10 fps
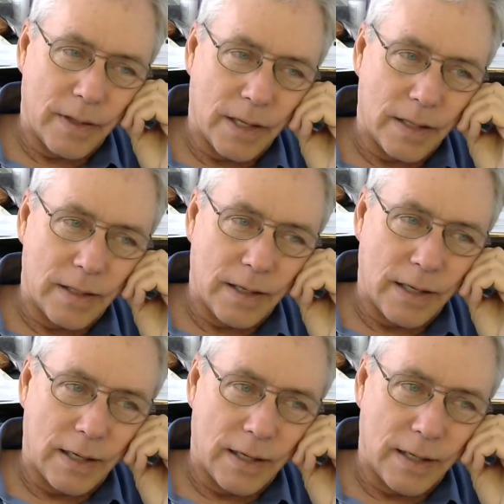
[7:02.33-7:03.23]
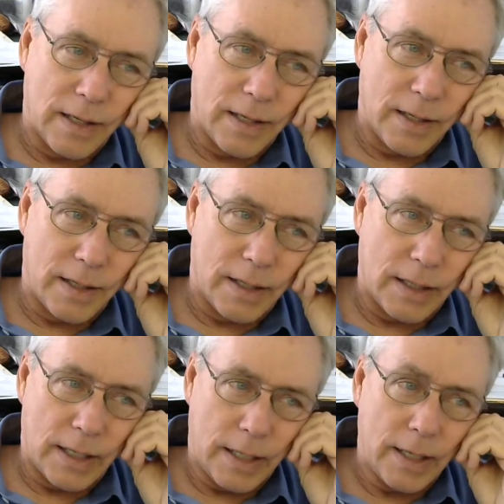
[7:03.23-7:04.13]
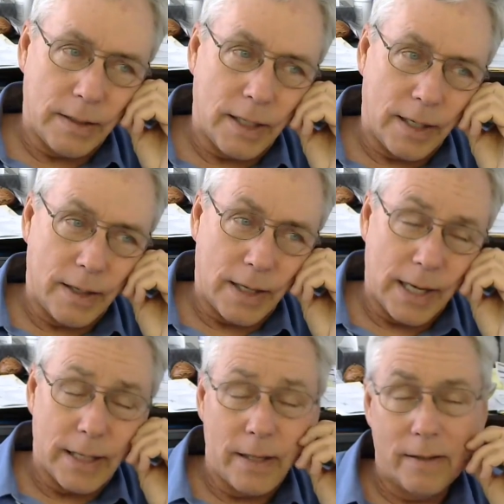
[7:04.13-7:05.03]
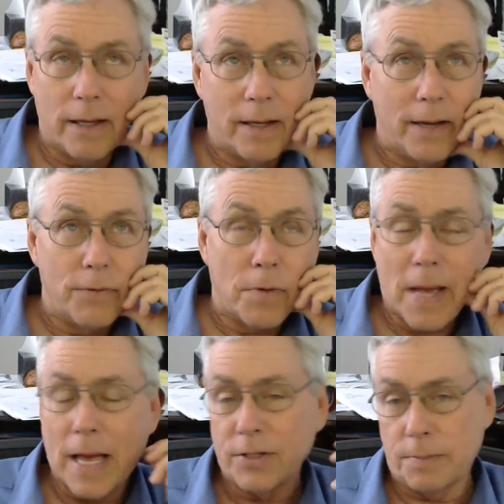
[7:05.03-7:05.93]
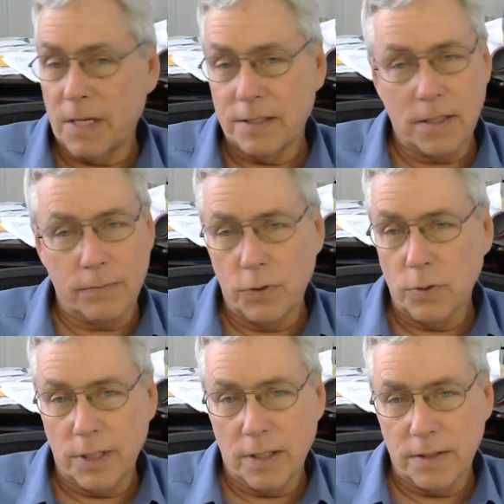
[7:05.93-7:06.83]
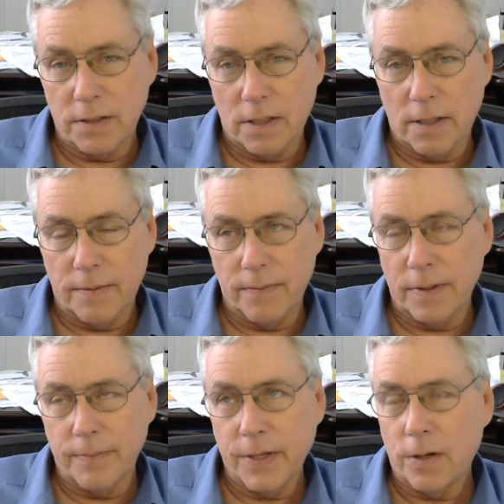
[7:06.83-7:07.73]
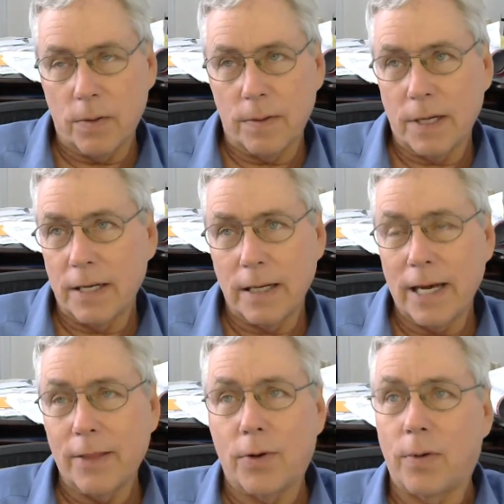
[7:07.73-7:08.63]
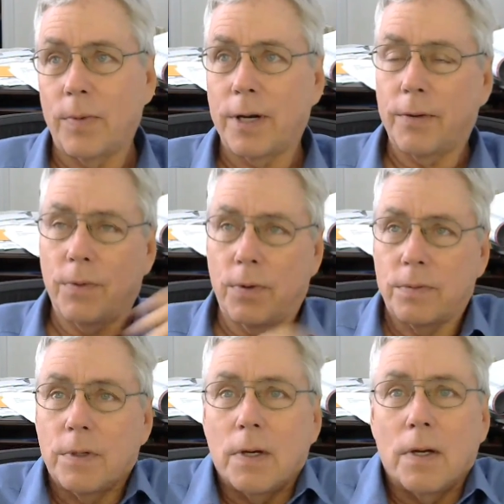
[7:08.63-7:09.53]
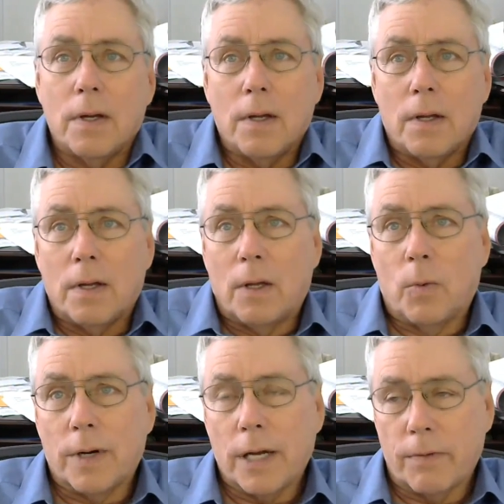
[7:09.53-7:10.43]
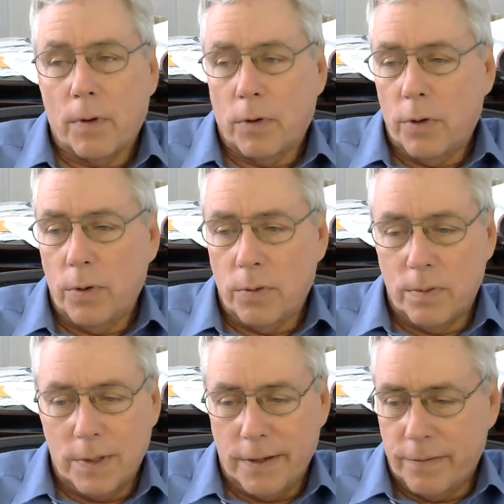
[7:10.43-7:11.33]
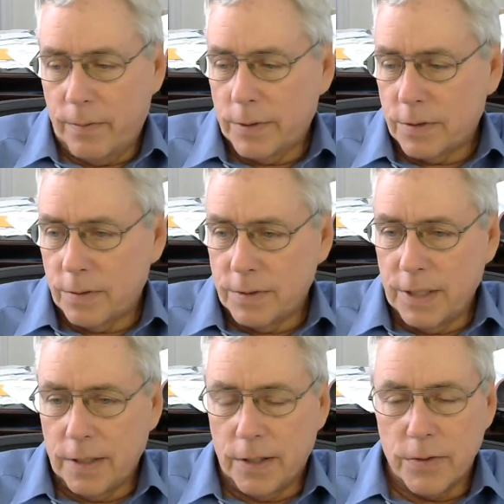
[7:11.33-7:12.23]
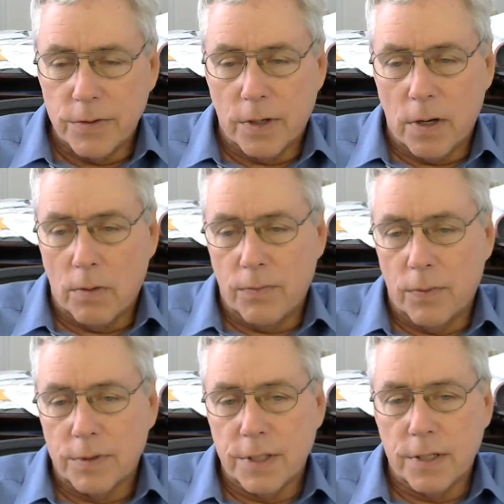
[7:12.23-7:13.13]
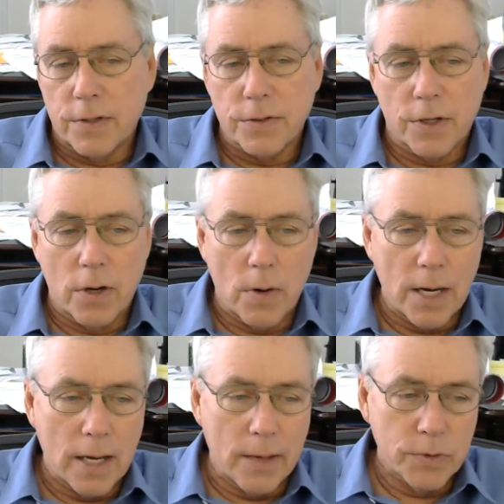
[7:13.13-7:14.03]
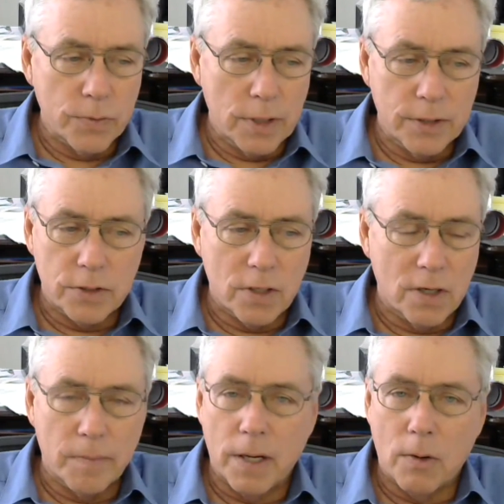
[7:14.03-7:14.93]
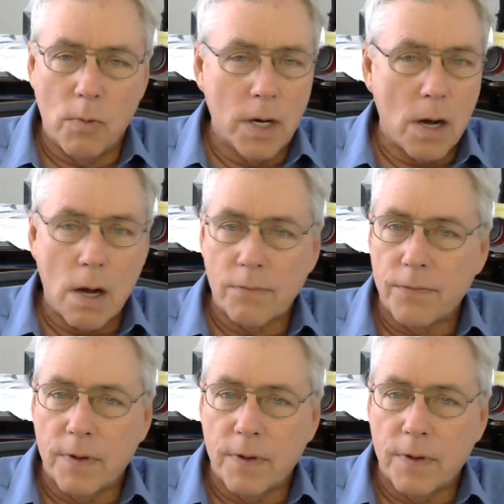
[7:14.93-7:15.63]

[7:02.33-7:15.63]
that I didn't ever imagine myself doing this. You know, I thought when I wrote Hoot, whatever it was, 14 years ago, I was really just going to be a one-off,